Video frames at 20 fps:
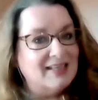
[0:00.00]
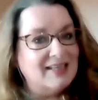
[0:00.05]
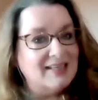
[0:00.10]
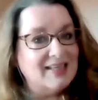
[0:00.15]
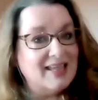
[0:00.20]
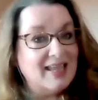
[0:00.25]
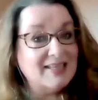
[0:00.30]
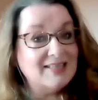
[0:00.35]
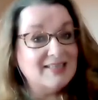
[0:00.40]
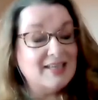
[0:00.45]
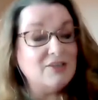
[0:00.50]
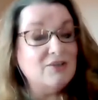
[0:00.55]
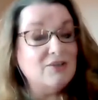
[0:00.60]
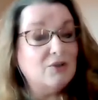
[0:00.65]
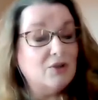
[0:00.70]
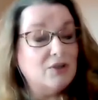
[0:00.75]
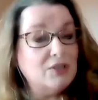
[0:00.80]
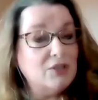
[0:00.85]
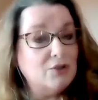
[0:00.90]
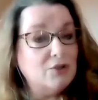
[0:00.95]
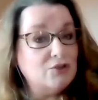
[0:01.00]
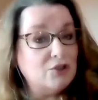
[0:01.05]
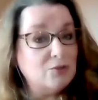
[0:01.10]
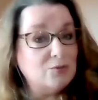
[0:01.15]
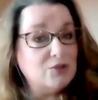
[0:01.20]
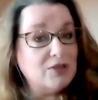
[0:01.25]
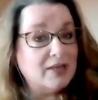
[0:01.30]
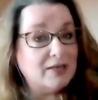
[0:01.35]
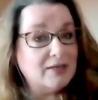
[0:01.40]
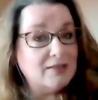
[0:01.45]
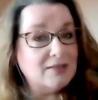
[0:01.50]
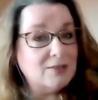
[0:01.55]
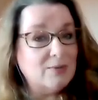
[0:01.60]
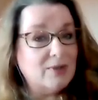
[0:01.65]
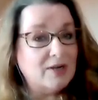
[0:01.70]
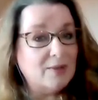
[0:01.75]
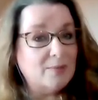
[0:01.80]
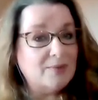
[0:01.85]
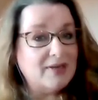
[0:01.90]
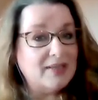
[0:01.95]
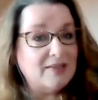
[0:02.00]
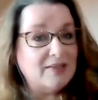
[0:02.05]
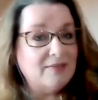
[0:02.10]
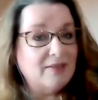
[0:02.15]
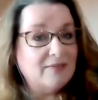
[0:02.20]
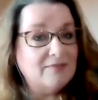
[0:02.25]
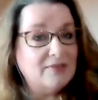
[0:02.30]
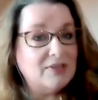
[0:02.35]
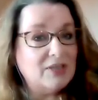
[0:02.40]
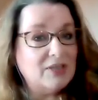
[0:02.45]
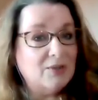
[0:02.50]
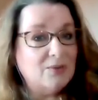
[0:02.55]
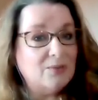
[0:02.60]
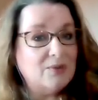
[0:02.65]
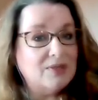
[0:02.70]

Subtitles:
Yes, and you've got a YouTube channel as well, I believe, haven't you?